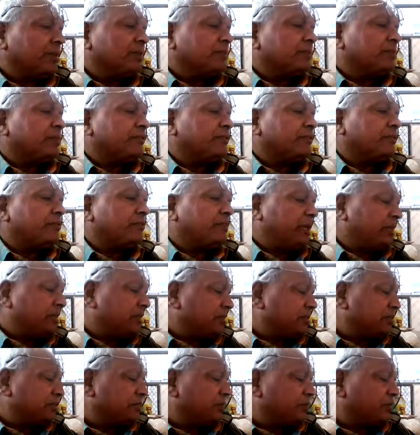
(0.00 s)
There was
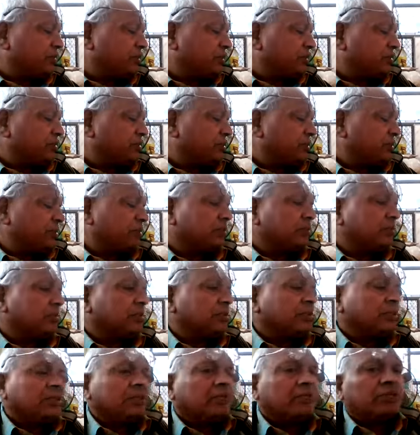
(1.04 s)
metal submittal sheet.
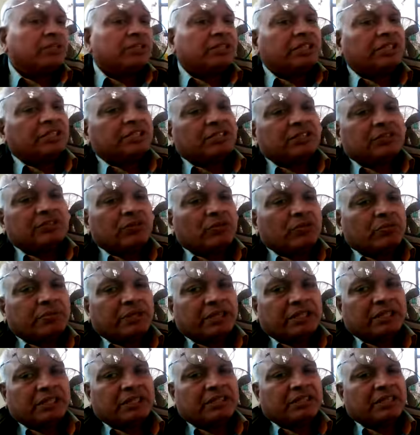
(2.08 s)
So there's no
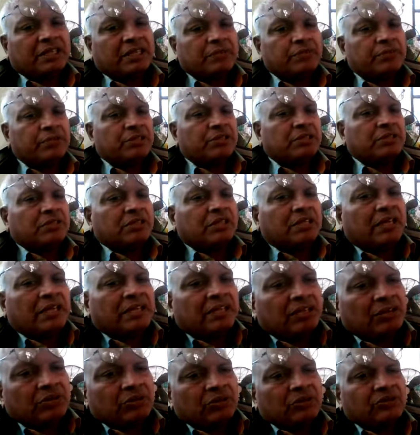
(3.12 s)
metal can be
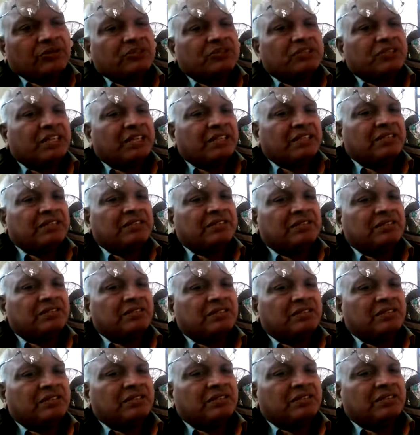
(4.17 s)
allowed on site
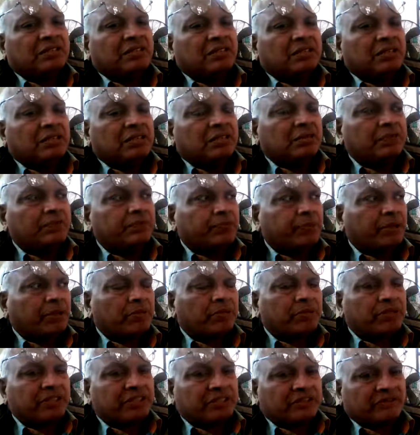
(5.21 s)
in
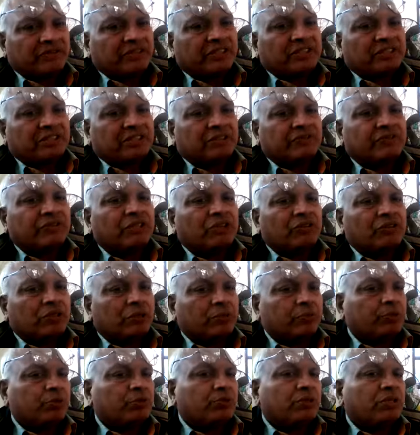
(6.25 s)
permanent works without
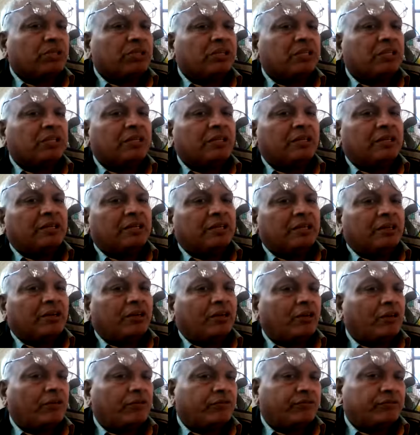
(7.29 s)
approval
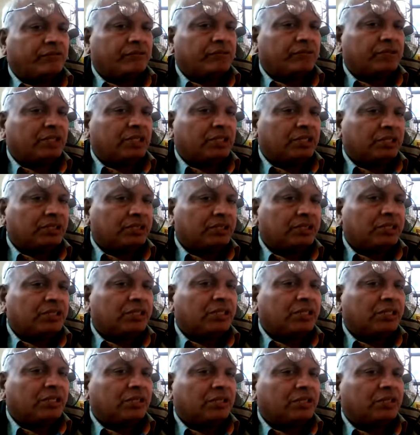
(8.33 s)
of
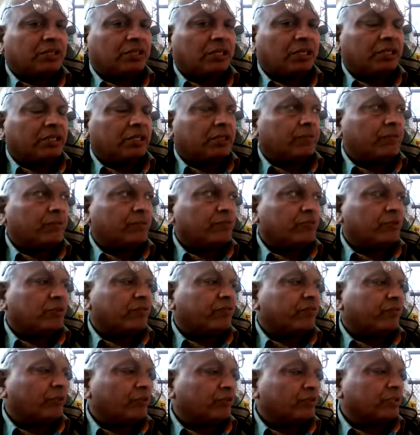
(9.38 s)
engineer and approval of
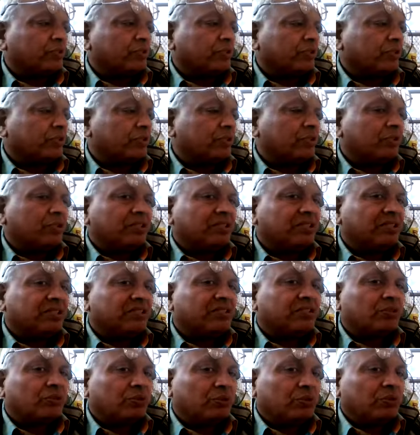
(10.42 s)
owner. Is
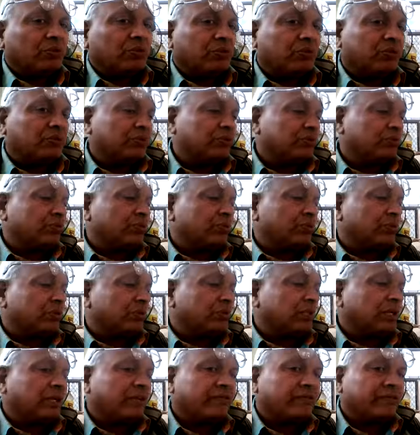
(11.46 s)
a rule. Rule
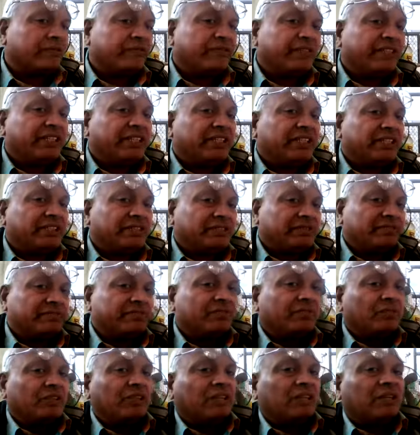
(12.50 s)
on FIDIC.
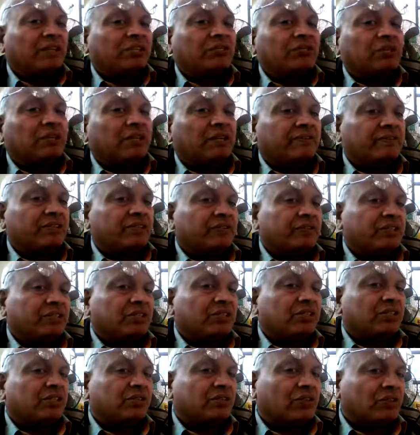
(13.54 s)
Rule everywhere
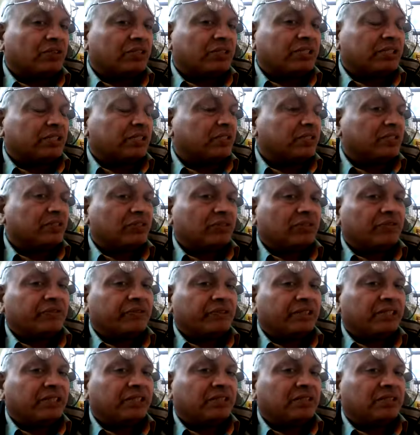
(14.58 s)
in contracts. You know
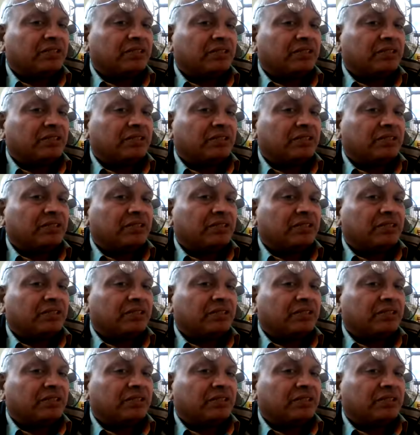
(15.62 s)
FIDIC.